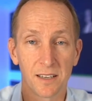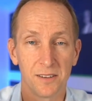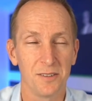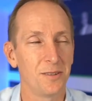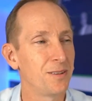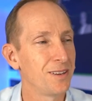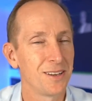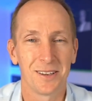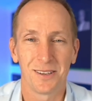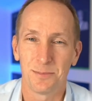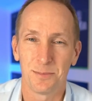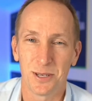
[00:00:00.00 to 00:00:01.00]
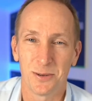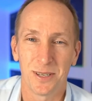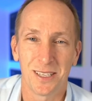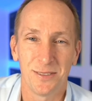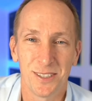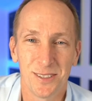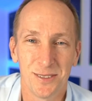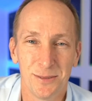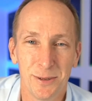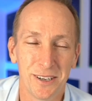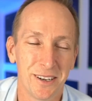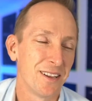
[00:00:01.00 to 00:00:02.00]
It's pretty quick if you can do it in a
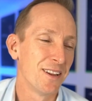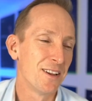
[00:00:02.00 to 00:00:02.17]
minute.